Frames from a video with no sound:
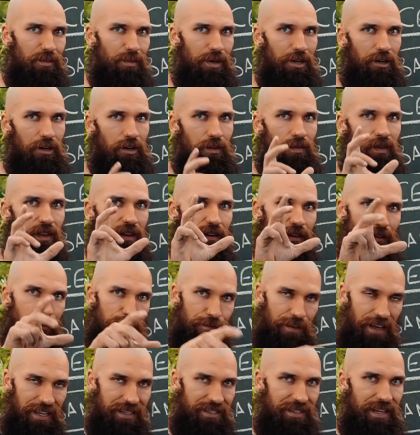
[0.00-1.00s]
the middle,
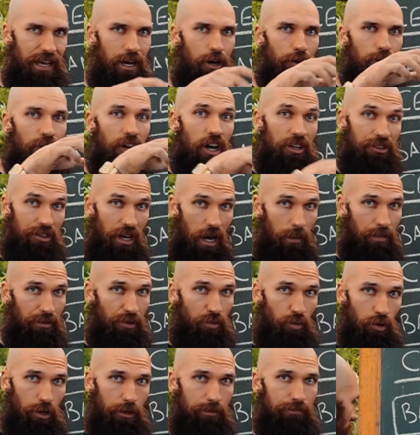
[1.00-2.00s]
face down on top of
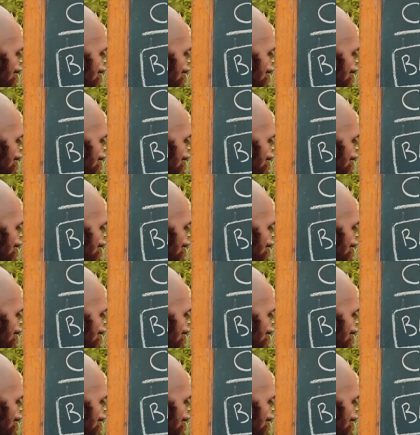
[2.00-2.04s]
the wood.